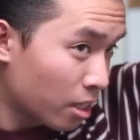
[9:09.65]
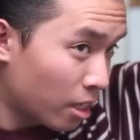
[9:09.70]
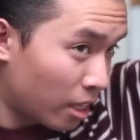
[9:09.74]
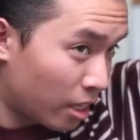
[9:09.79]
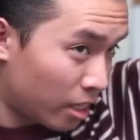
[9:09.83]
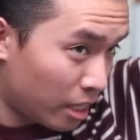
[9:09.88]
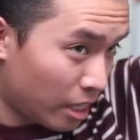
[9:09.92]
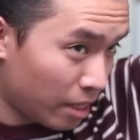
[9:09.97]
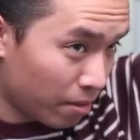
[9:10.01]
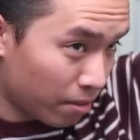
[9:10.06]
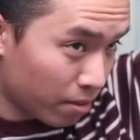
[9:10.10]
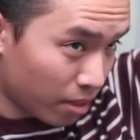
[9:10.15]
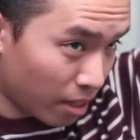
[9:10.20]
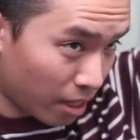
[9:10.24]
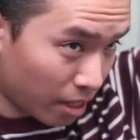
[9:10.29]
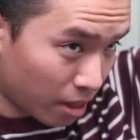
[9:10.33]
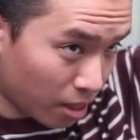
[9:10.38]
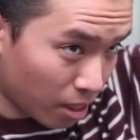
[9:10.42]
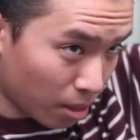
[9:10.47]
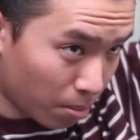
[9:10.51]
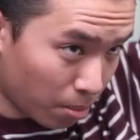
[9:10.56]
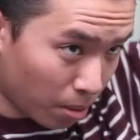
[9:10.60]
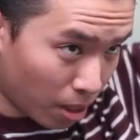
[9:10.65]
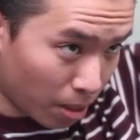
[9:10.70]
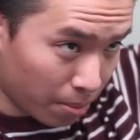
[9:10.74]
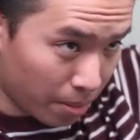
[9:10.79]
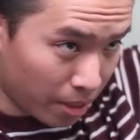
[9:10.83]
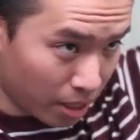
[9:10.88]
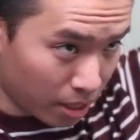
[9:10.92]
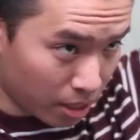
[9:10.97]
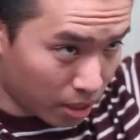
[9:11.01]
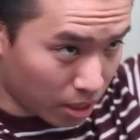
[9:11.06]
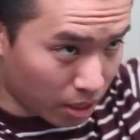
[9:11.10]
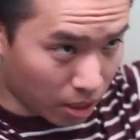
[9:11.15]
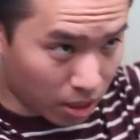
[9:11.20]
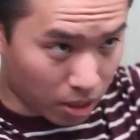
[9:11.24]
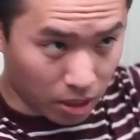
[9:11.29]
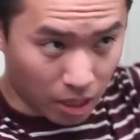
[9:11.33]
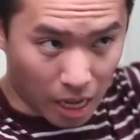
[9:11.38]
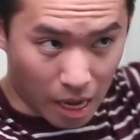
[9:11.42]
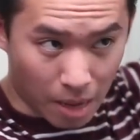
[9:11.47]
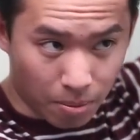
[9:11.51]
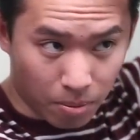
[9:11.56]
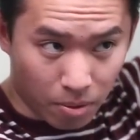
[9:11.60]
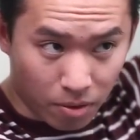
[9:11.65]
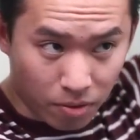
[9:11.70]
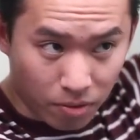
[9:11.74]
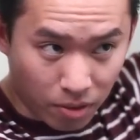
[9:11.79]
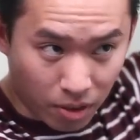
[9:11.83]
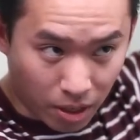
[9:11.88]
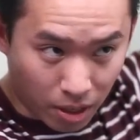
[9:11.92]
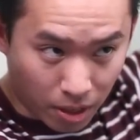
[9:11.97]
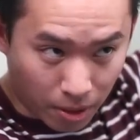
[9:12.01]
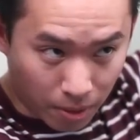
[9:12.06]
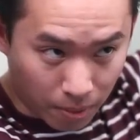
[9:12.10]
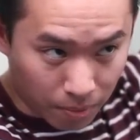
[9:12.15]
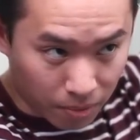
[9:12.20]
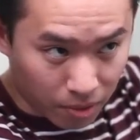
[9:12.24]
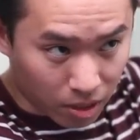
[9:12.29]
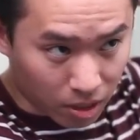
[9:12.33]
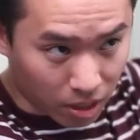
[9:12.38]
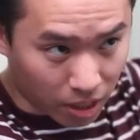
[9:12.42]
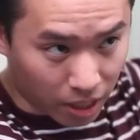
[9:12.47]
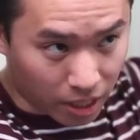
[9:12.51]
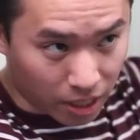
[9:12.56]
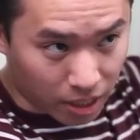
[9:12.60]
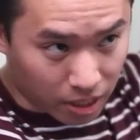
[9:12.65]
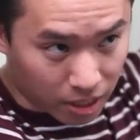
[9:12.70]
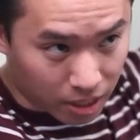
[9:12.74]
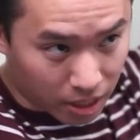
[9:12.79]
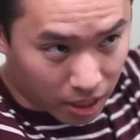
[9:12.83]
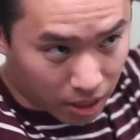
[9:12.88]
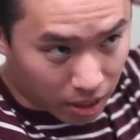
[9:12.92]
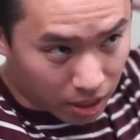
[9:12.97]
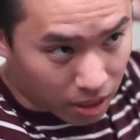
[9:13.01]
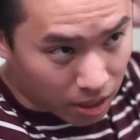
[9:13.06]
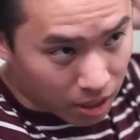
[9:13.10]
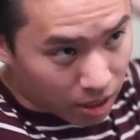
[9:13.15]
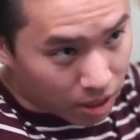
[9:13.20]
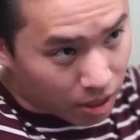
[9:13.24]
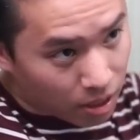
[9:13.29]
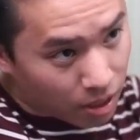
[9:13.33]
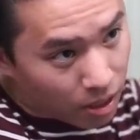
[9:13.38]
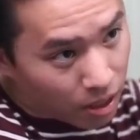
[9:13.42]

And even like the pomade, the collab with um, Clayton and